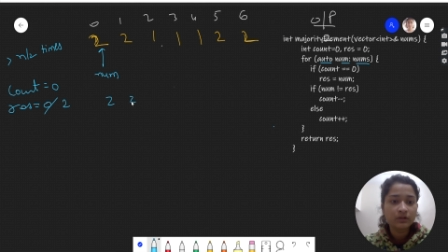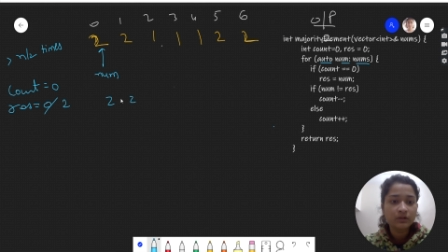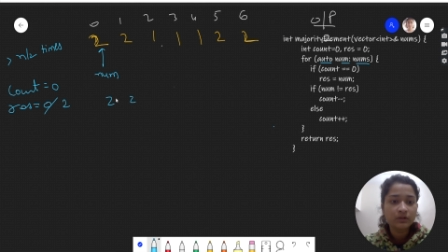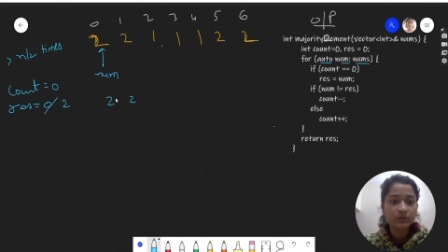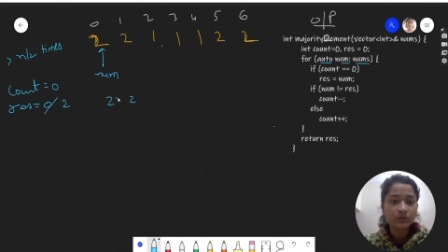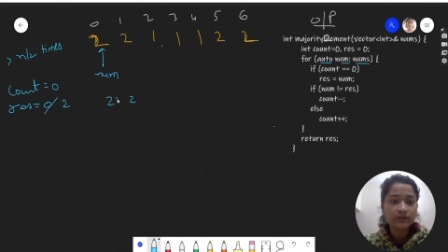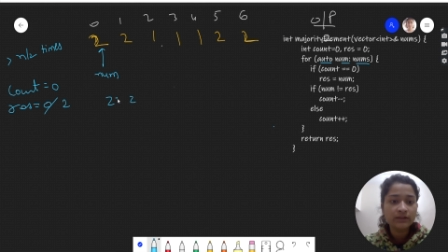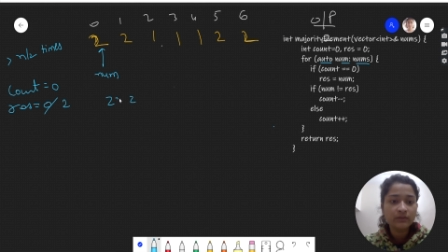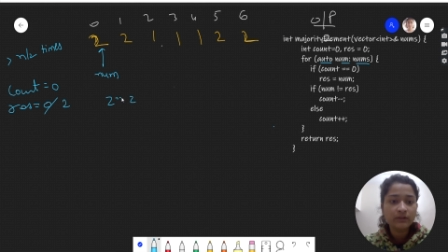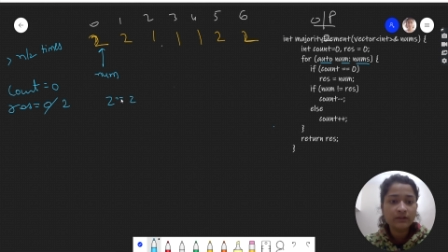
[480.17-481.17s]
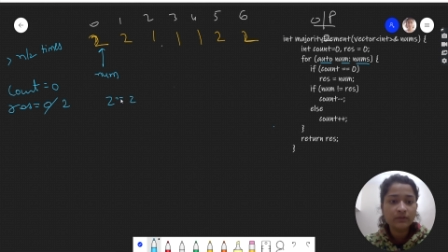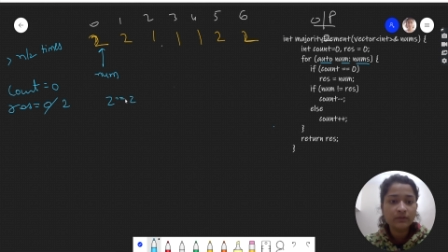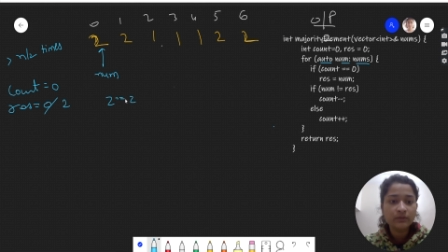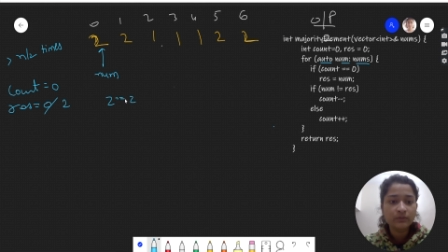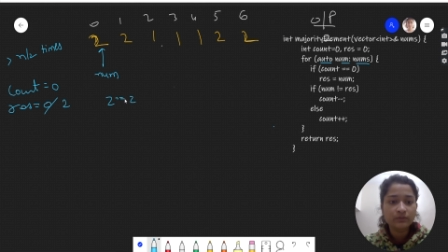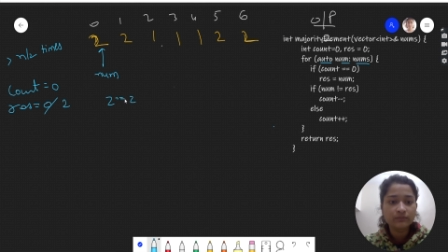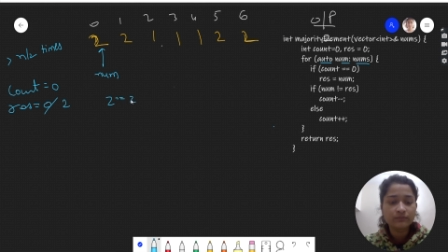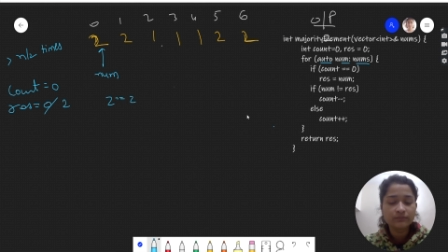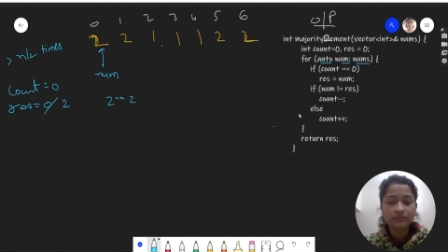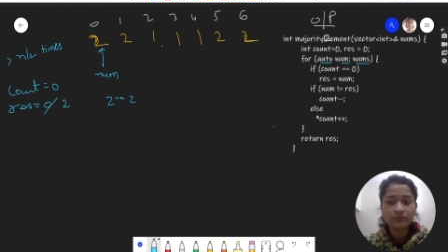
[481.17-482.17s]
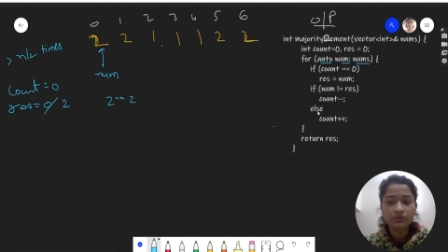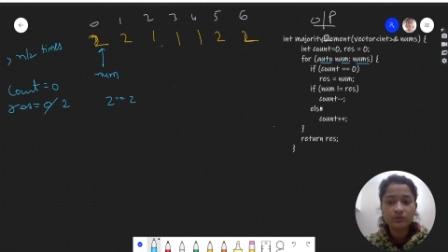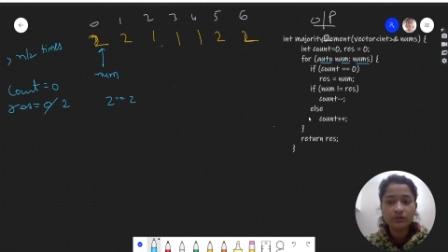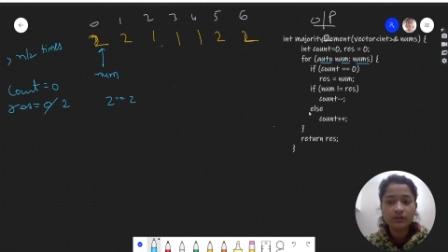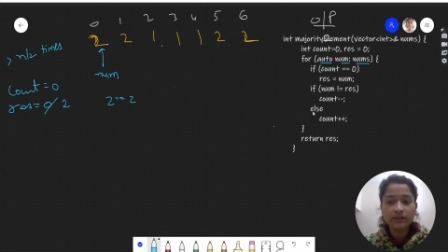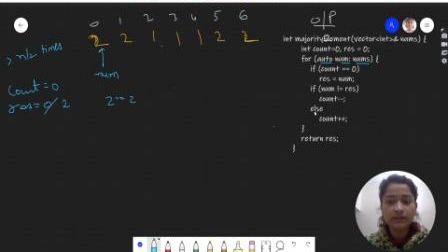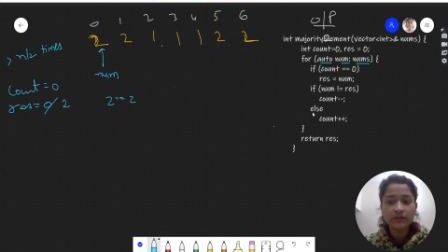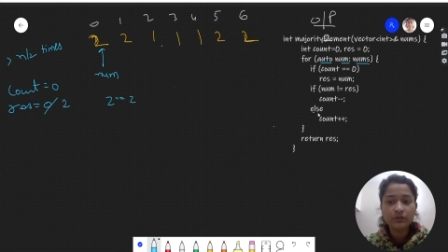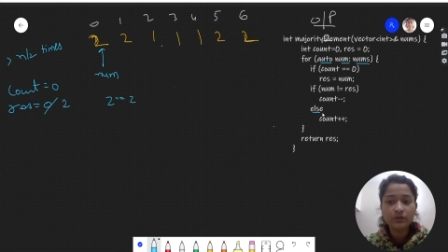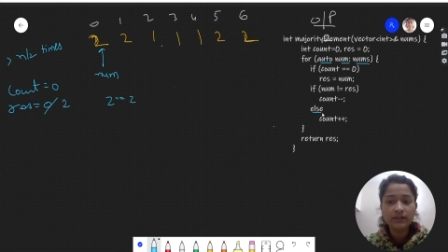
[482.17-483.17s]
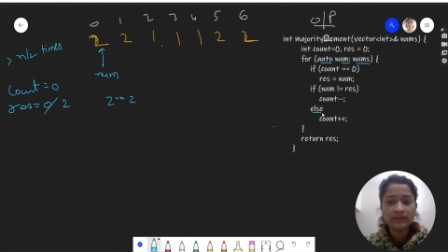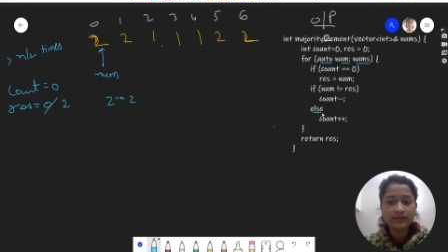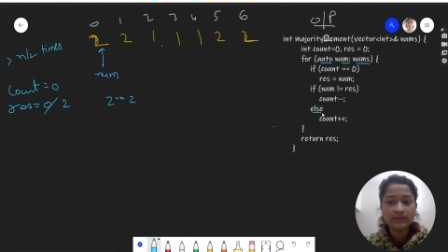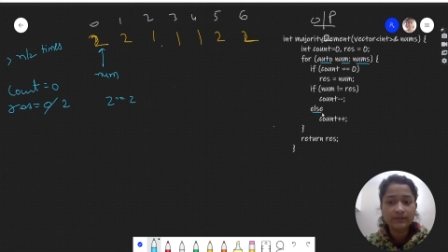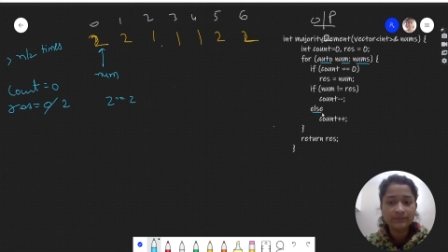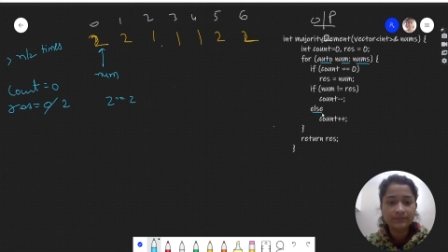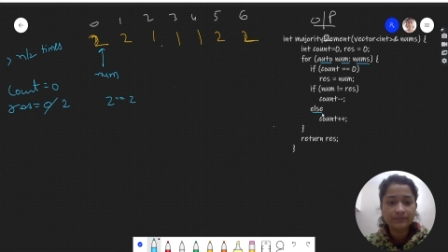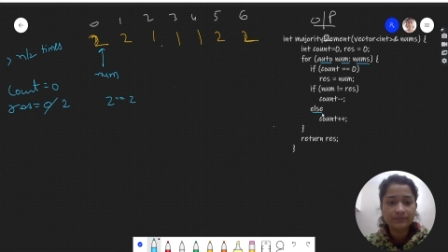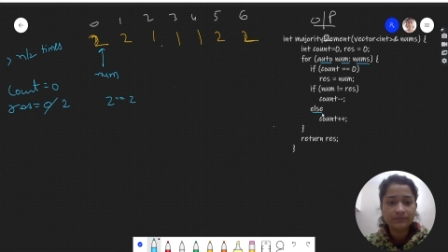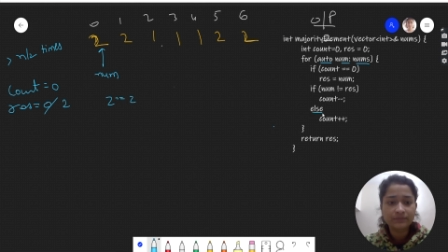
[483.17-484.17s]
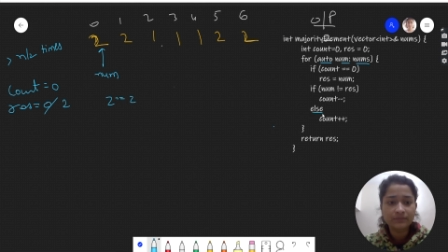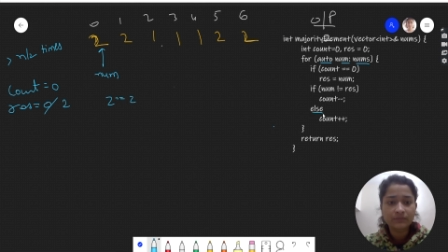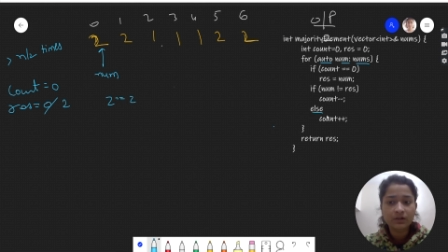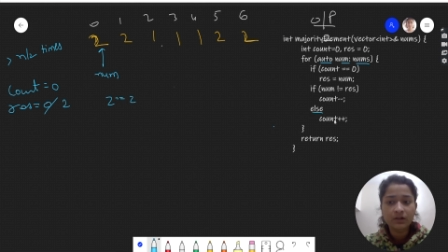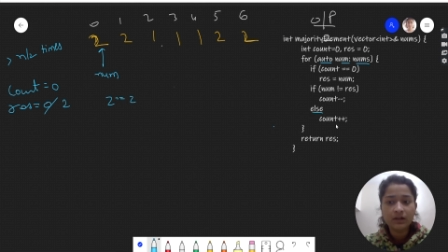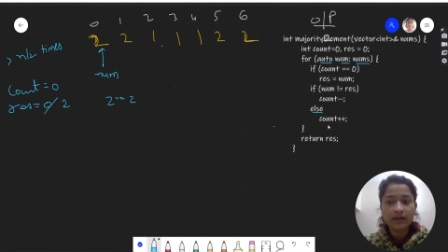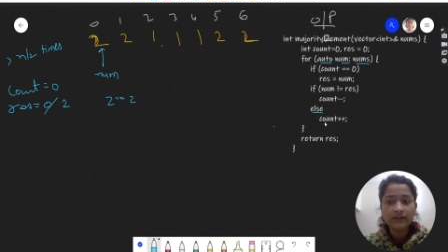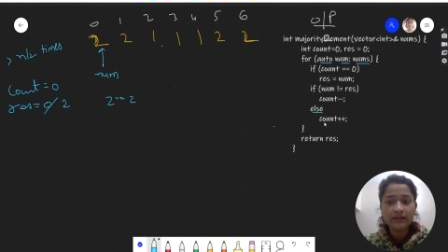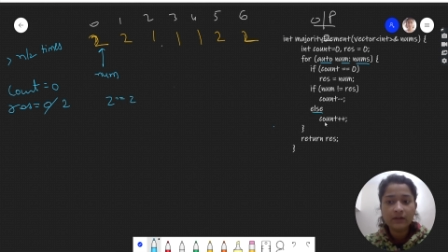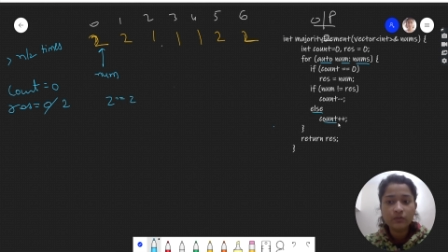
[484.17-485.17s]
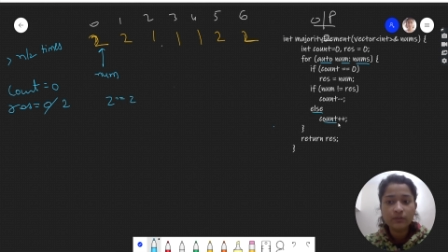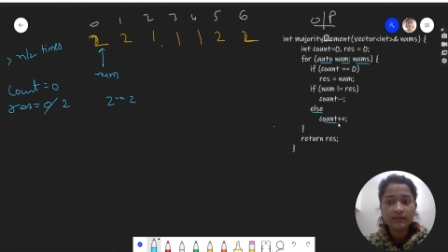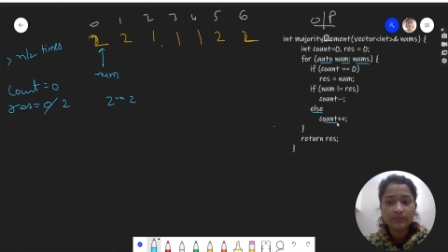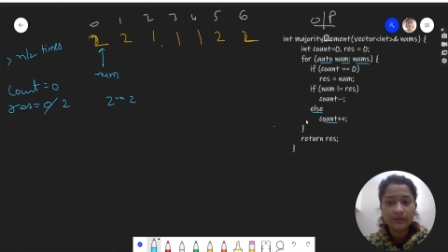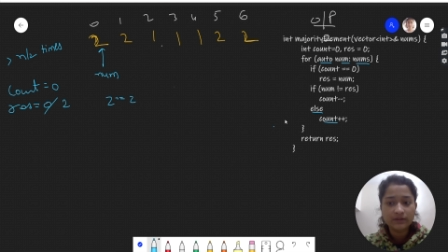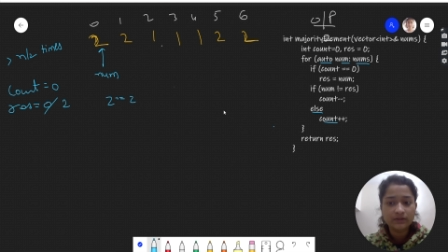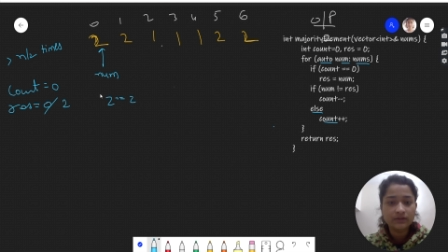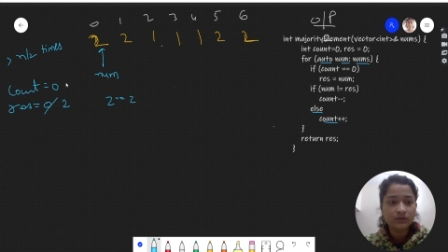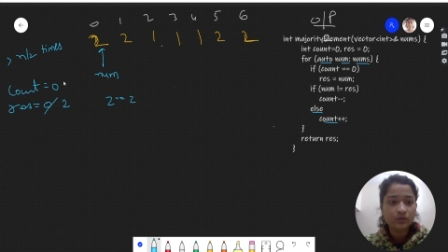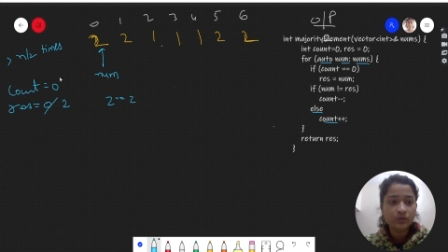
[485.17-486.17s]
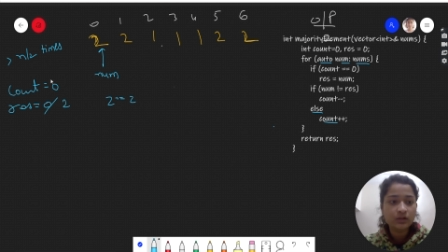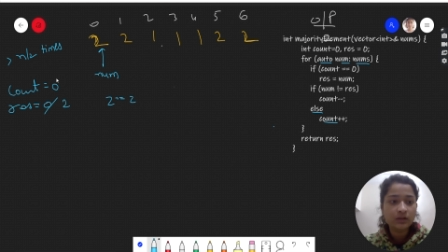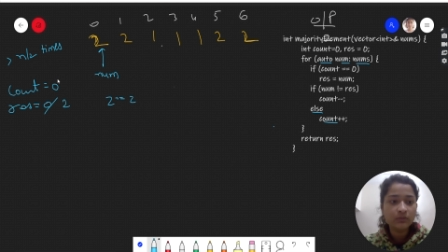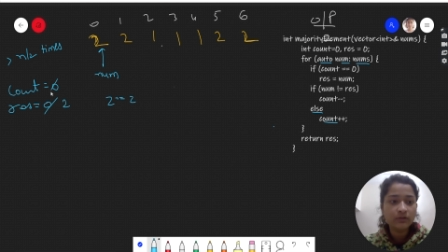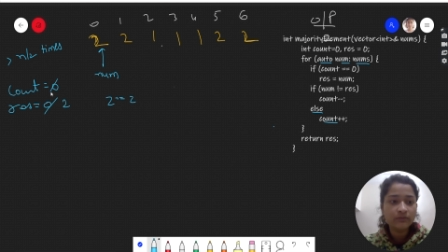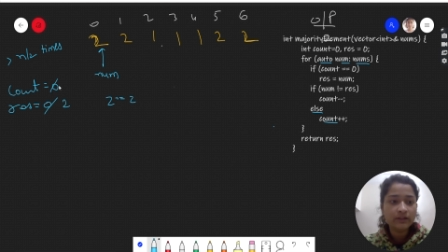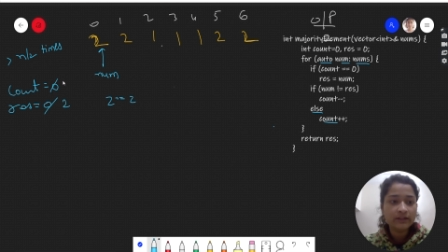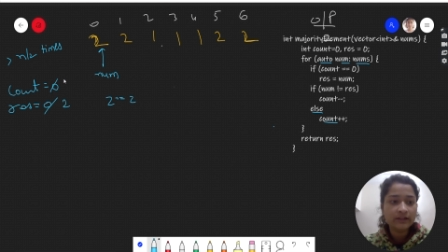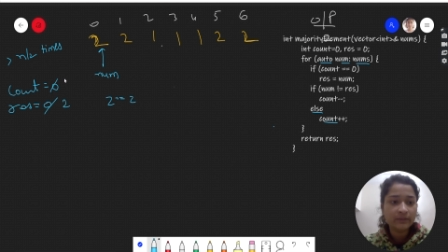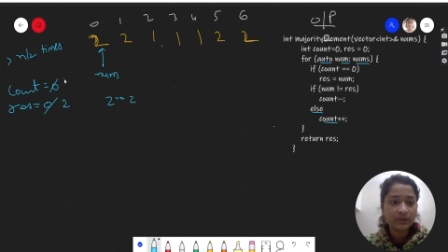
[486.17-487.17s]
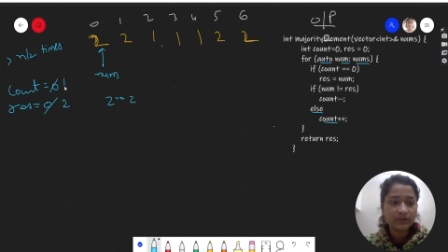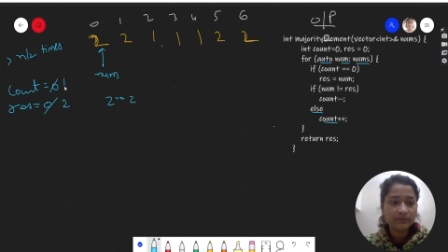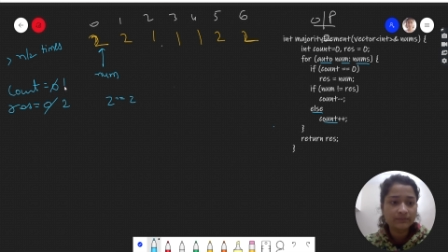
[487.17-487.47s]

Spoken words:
2 is equal to 2. So it will go in else. And count plus plus. So count will increment.